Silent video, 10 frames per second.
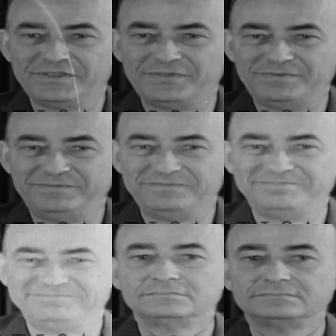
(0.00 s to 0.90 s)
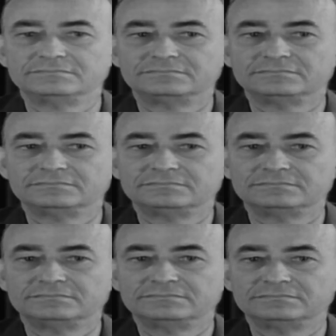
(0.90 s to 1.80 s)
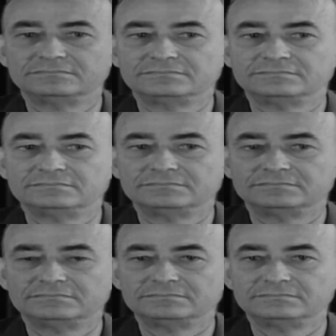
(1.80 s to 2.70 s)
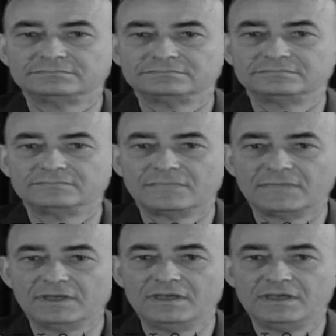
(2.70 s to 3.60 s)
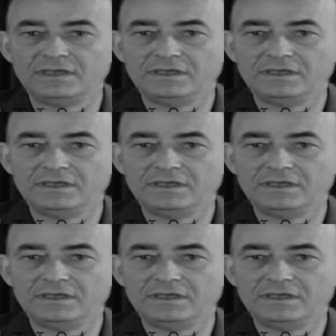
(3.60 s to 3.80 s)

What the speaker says: No one is speaking in this clip.